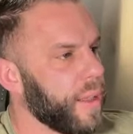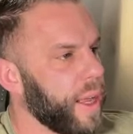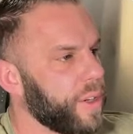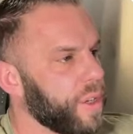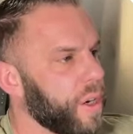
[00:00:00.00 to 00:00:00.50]

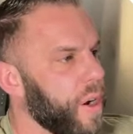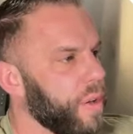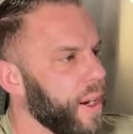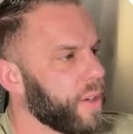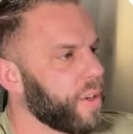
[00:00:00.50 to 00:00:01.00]
That is your
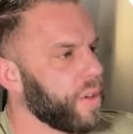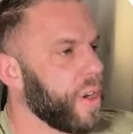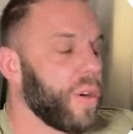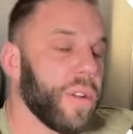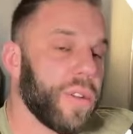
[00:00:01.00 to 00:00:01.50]
code there. So
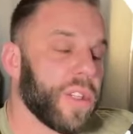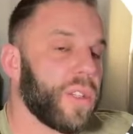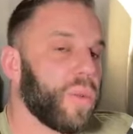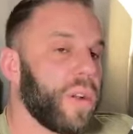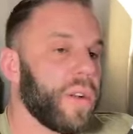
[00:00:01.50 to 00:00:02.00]
don't use
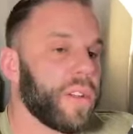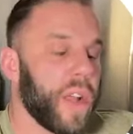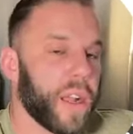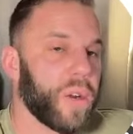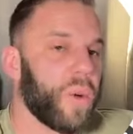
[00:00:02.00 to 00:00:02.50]
this one. It's
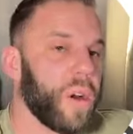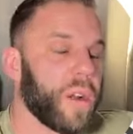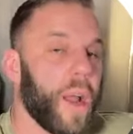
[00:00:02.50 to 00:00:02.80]
not going to work.